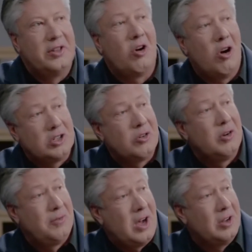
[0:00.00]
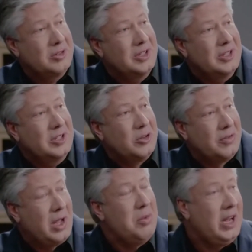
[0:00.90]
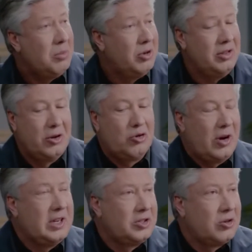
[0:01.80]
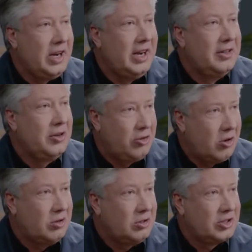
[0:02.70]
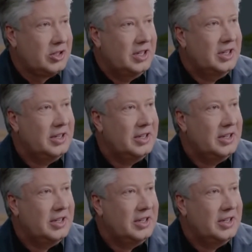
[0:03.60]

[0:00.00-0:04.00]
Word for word: their heart's going to follow. So if they begin putting their treasure in the church,